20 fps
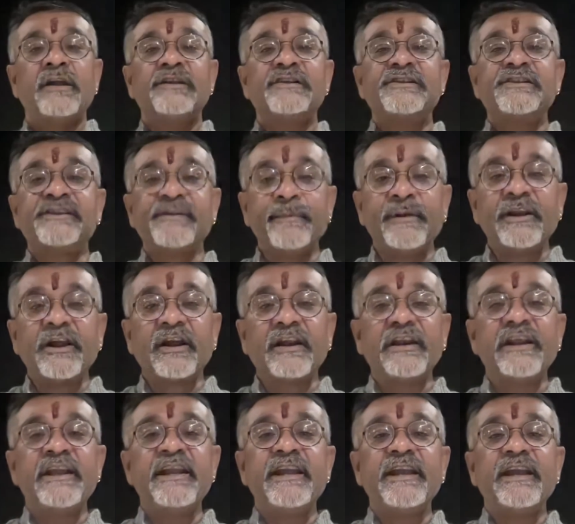
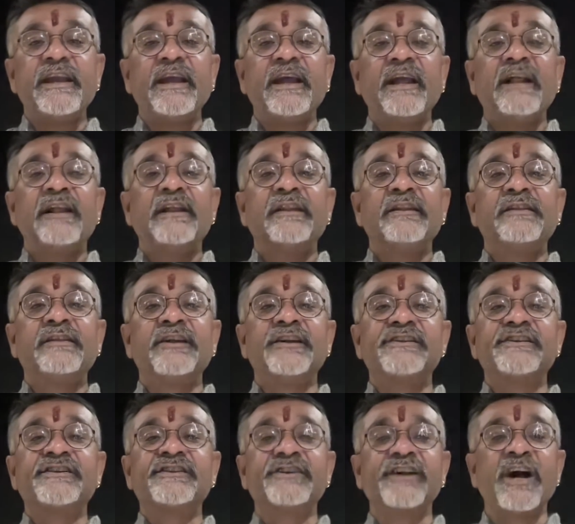Similarly, the
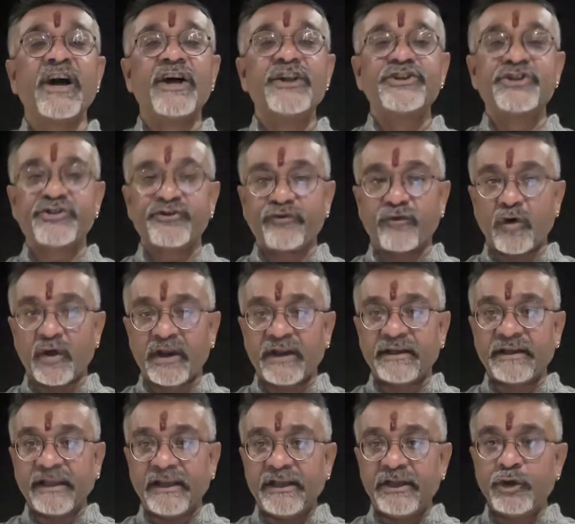search for
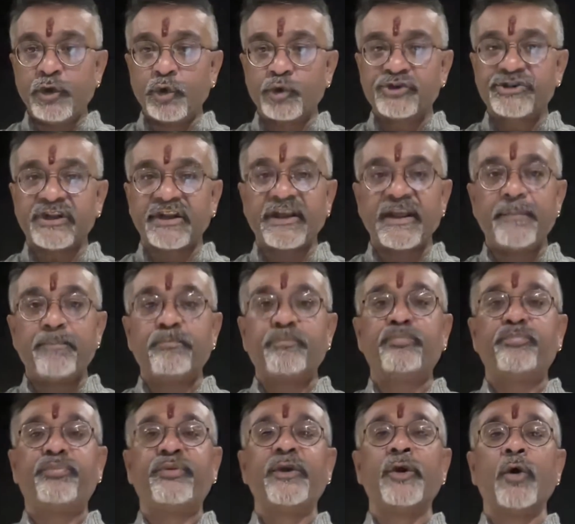an illusory
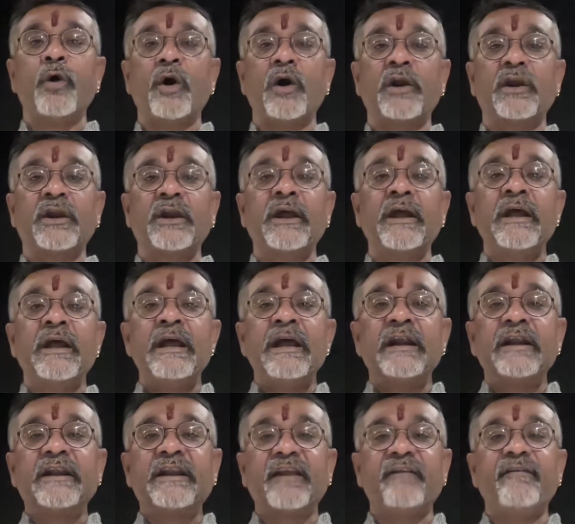pure
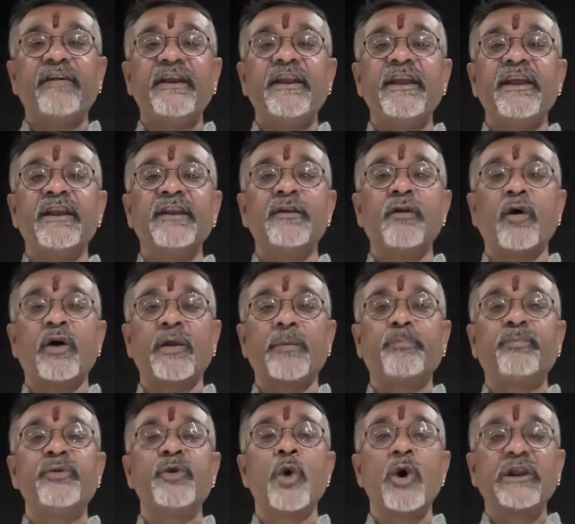Dravidian or a
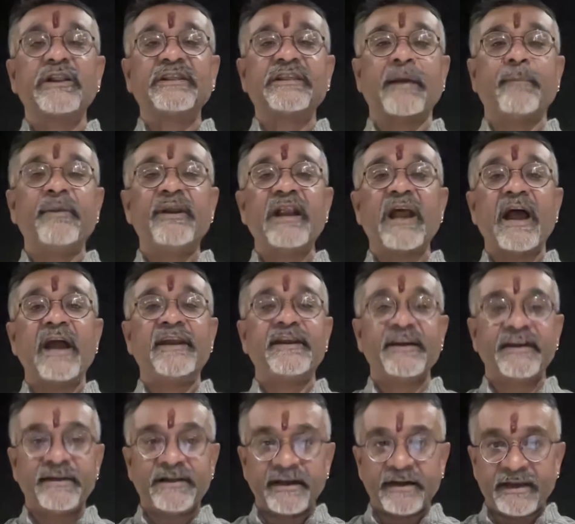pure Tamil
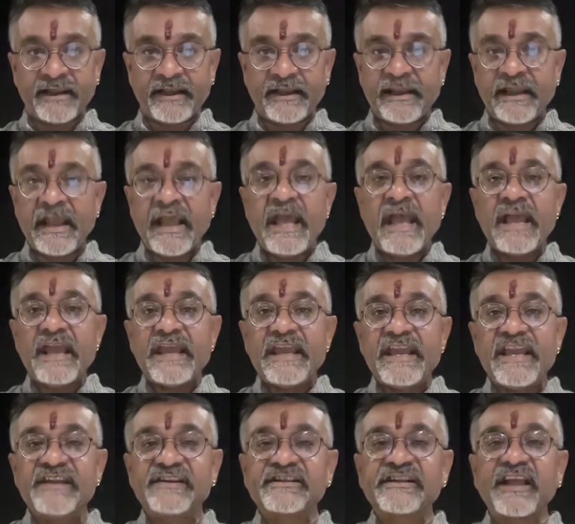identity
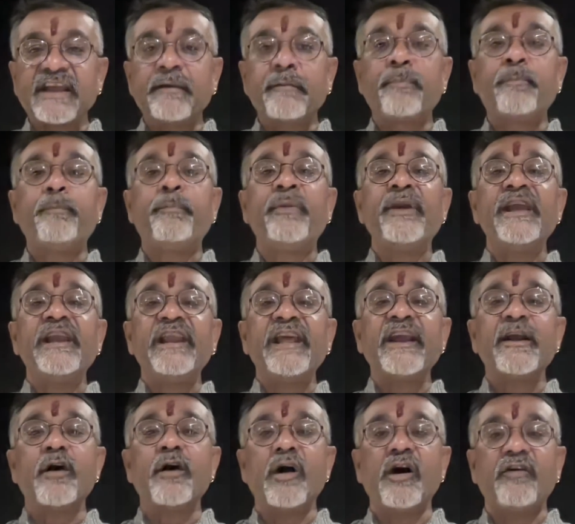is like
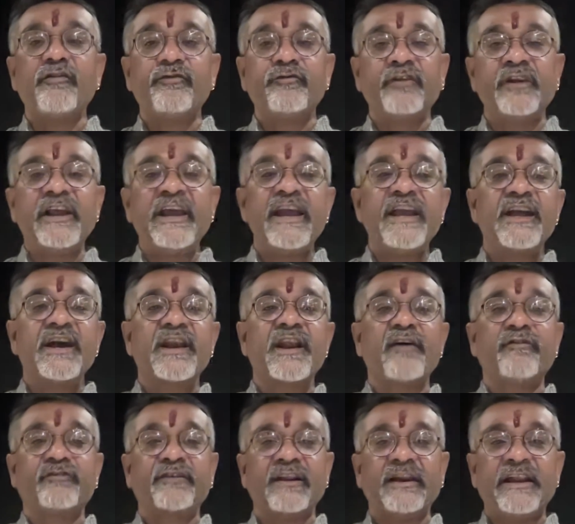peeling off layer
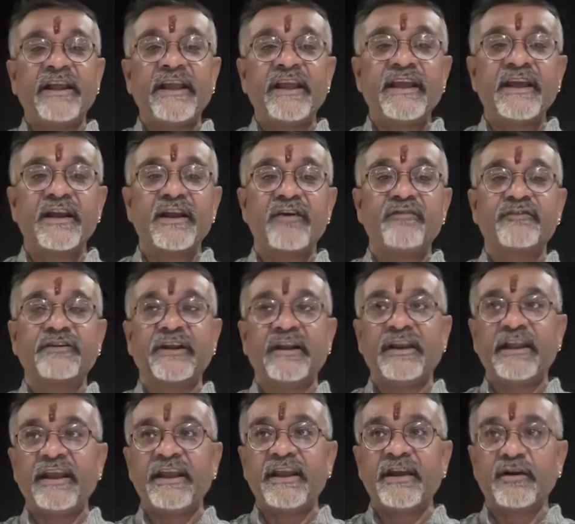after layer after
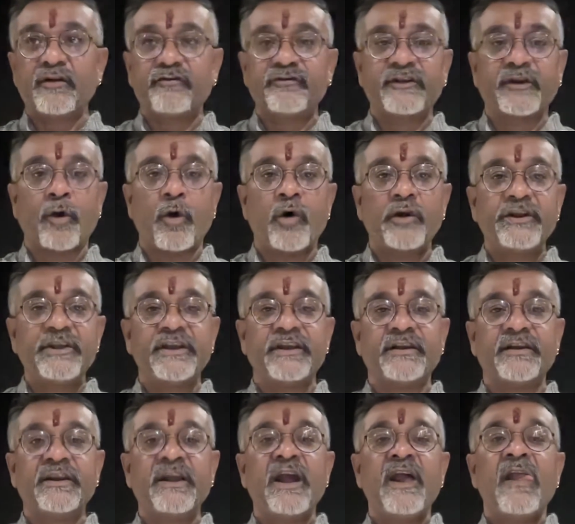layer of an
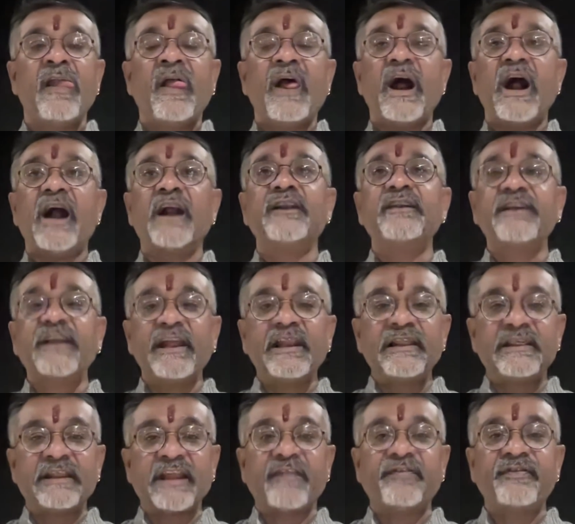onion until
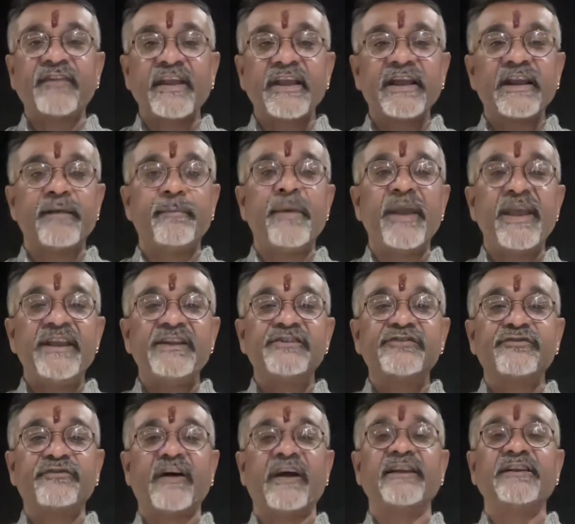nothing remains
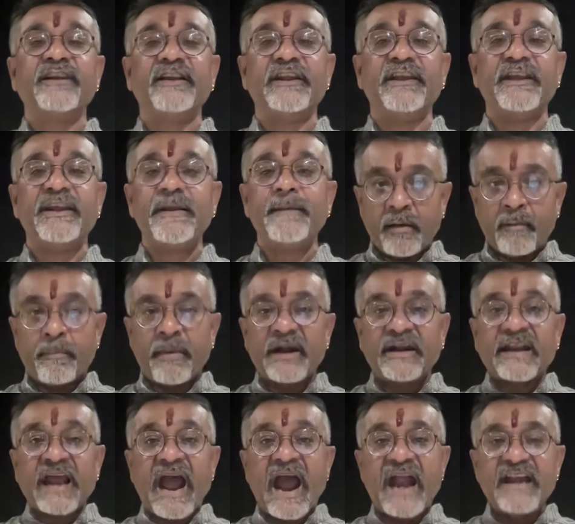finally. But
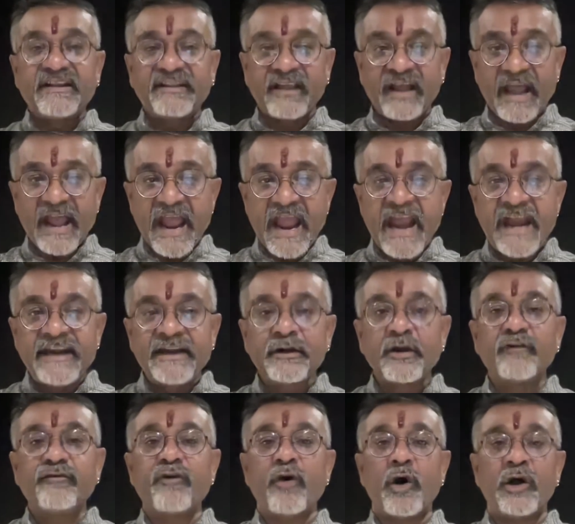at the end
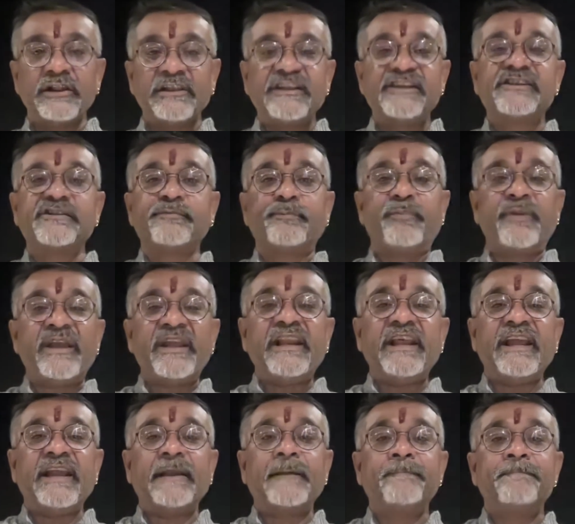of all this
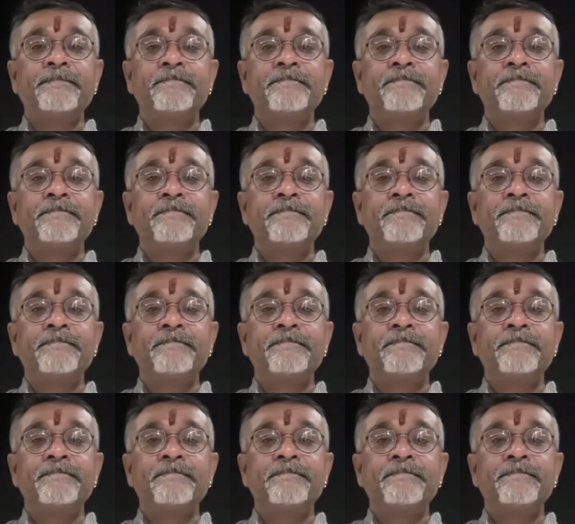peeling,